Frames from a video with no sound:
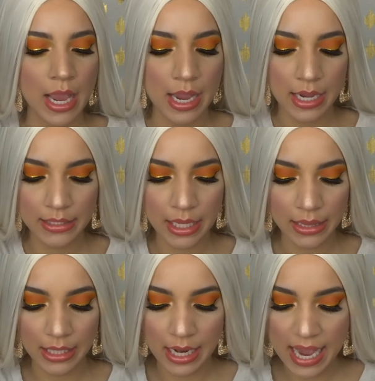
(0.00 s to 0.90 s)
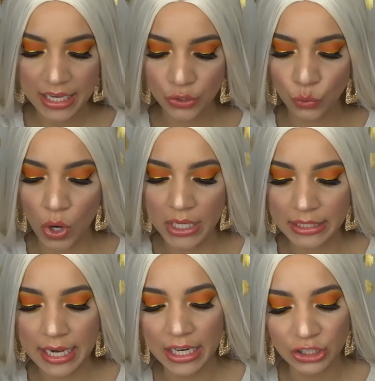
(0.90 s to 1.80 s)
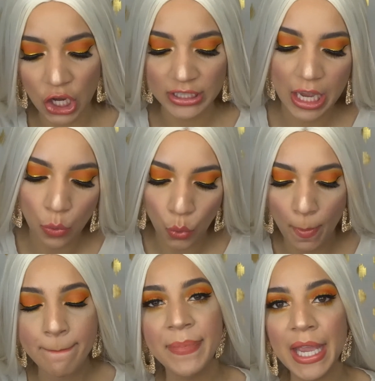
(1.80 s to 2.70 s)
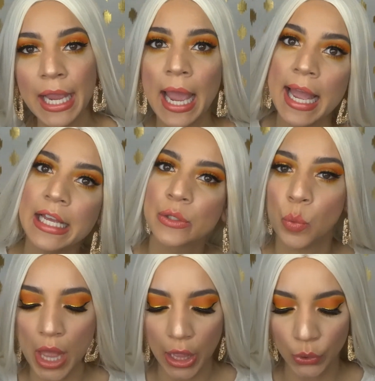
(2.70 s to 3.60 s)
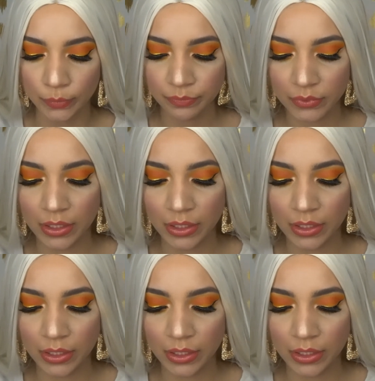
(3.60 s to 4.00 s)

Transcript: And the last ones that I thought that were big as well,